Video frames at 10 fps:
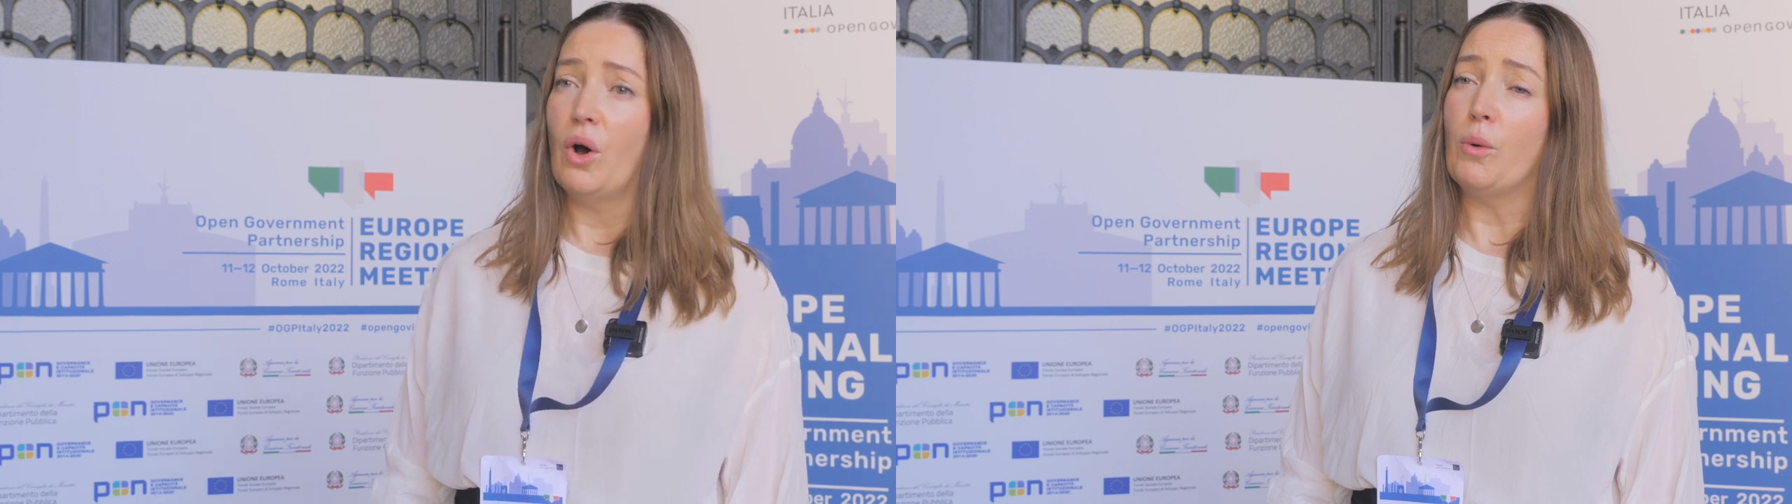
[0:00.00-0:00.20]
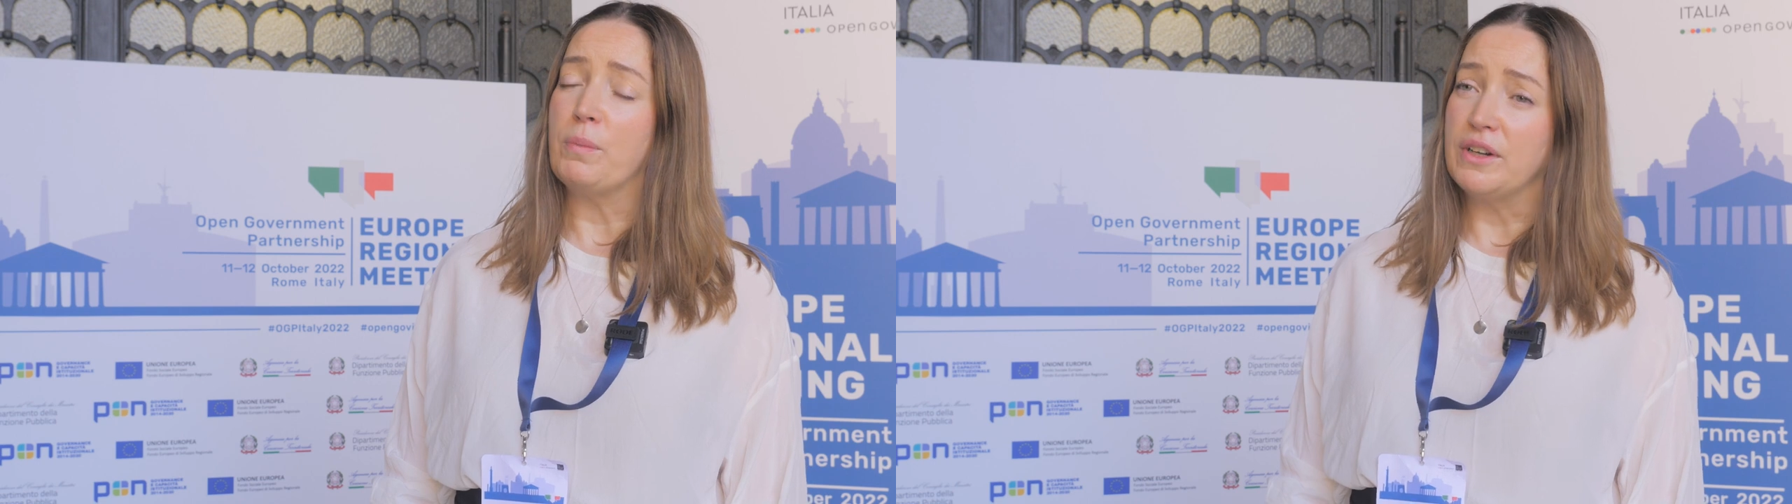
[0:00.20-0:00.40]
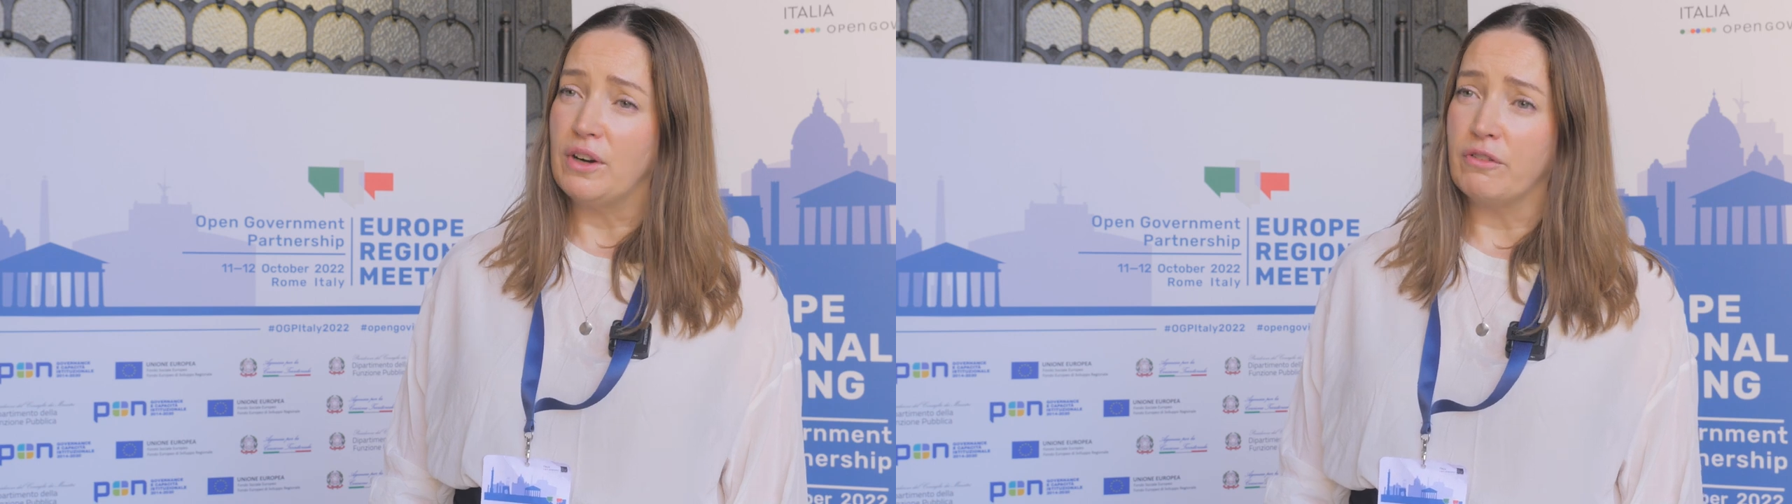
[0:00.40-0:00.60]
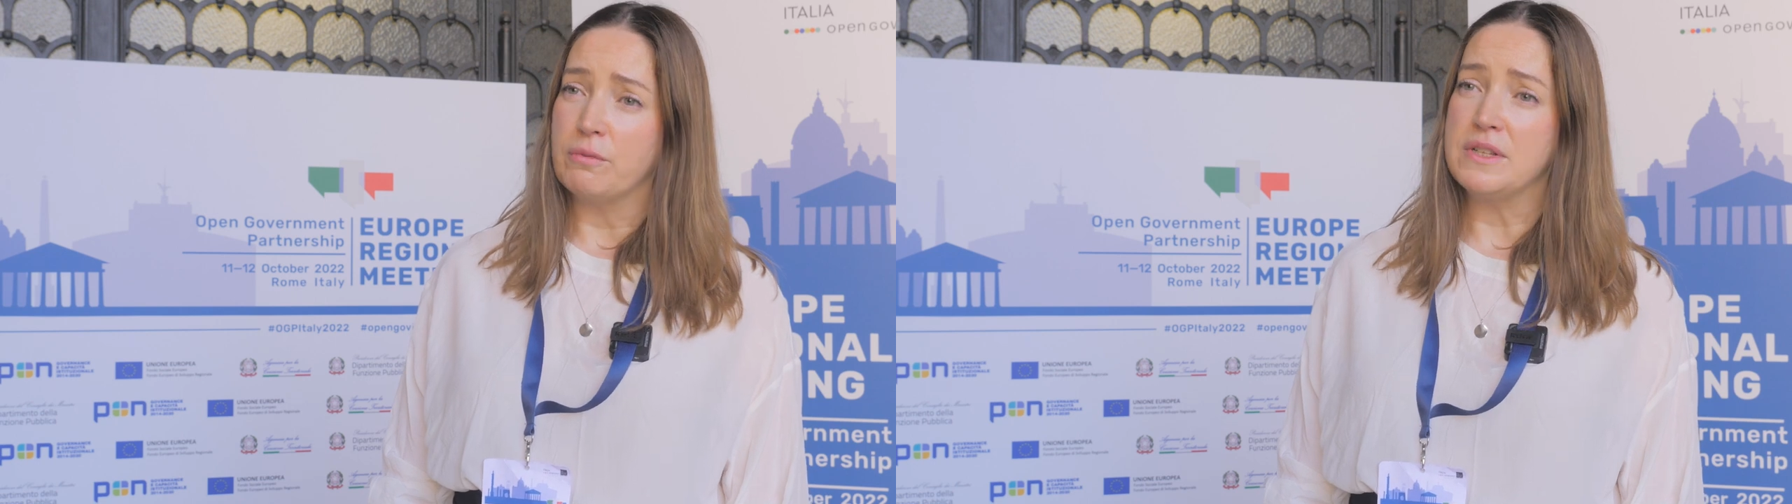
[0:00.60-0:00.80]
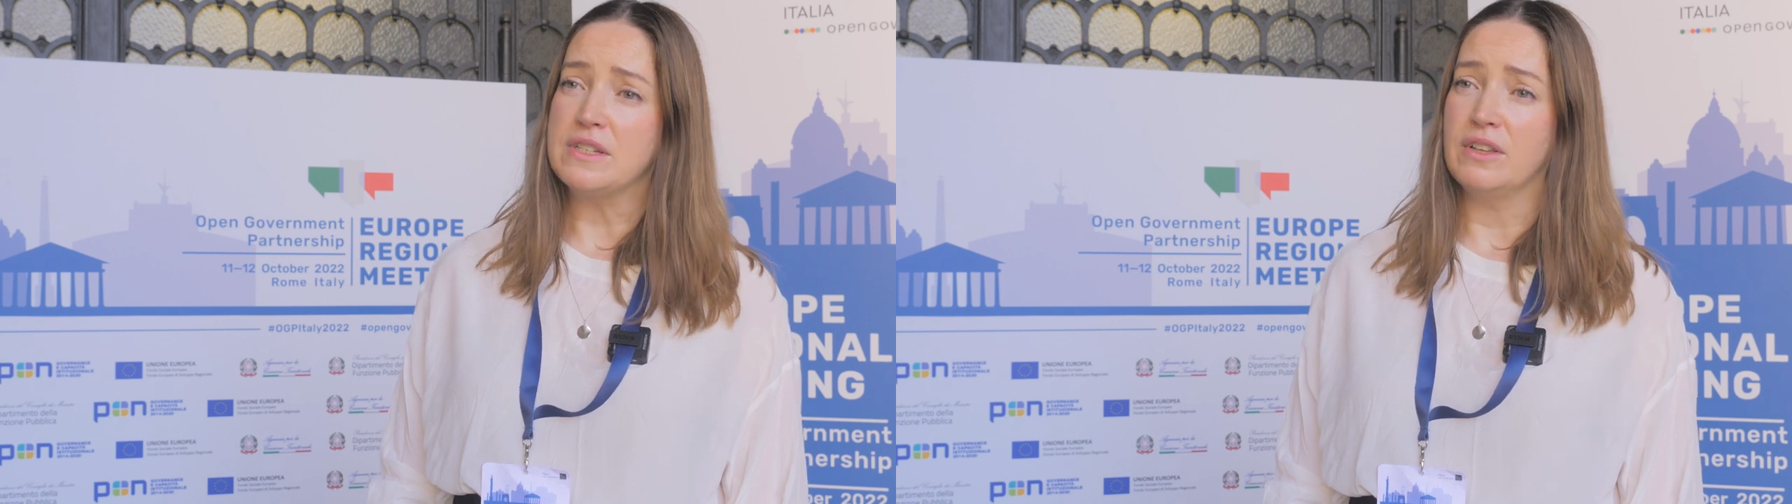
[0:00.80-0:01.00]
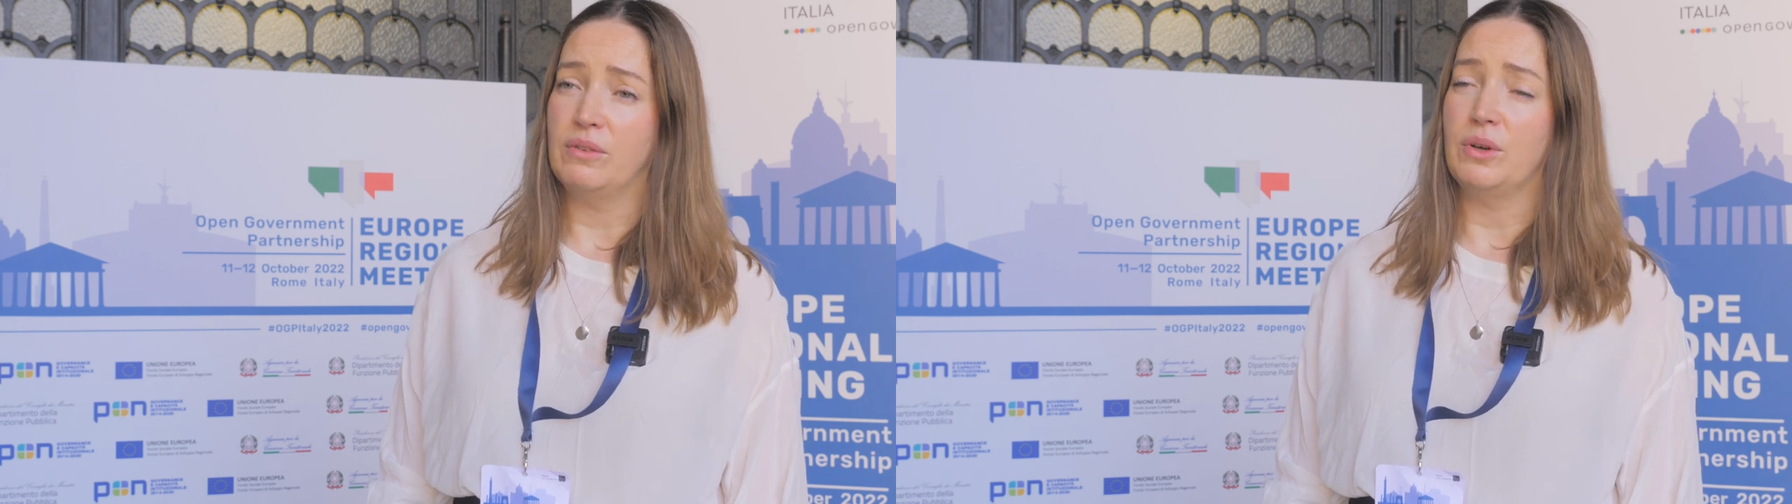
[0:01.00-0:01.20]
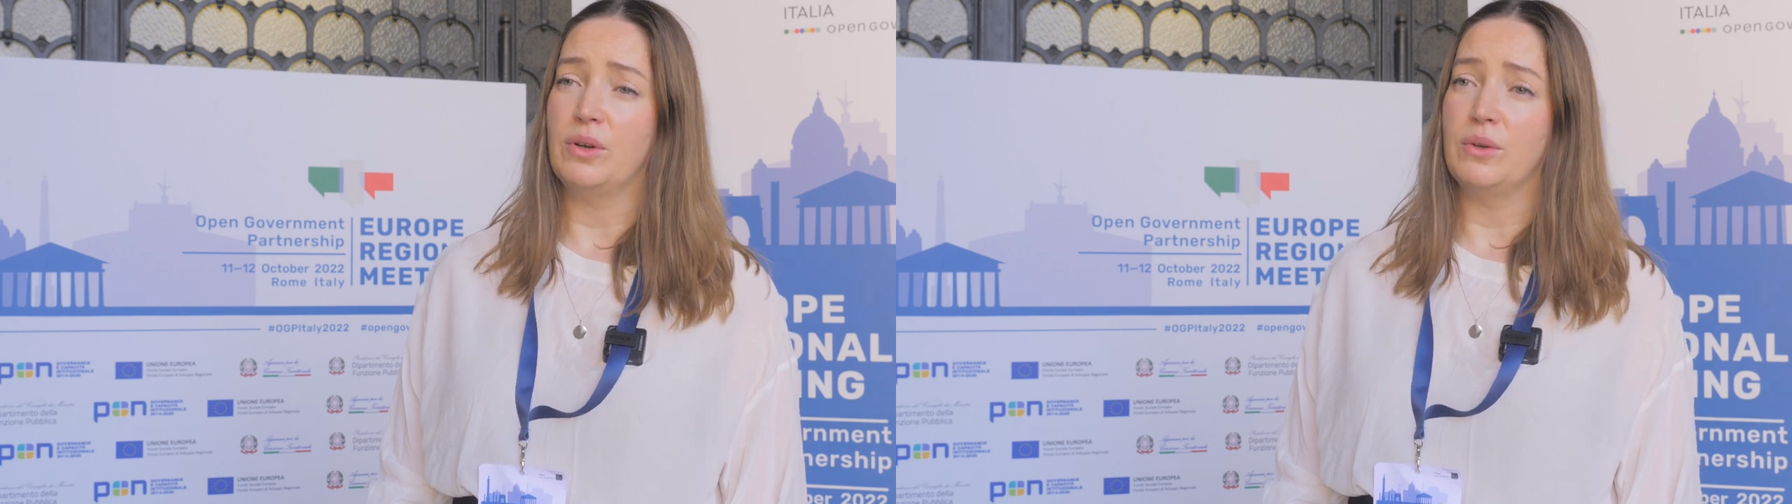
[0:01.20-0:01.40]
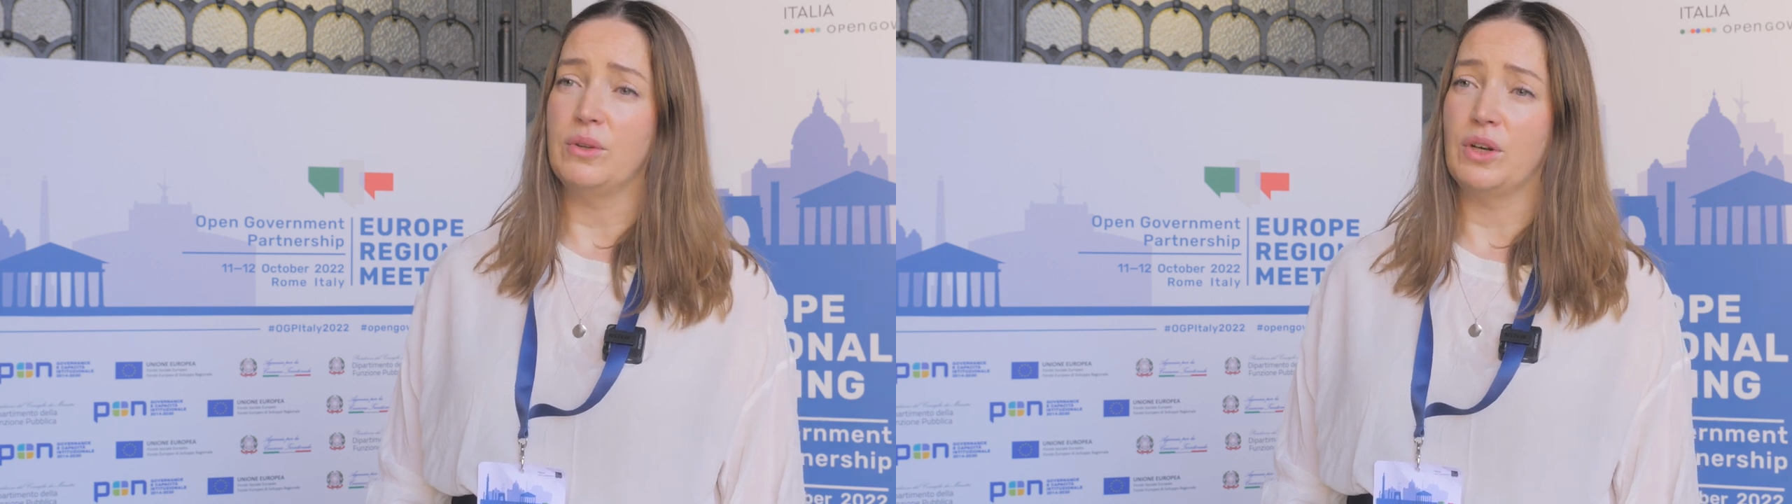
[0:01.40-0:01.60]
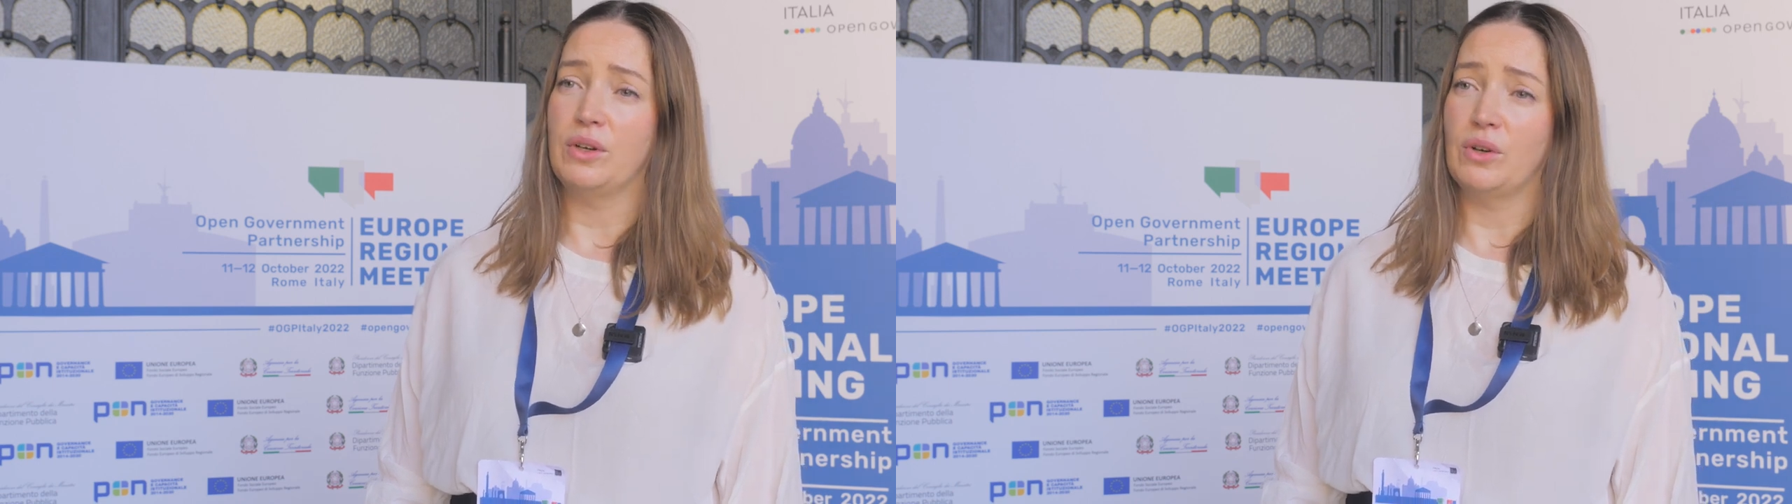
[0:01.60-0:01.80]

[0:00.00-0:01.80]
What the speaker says: open government and through the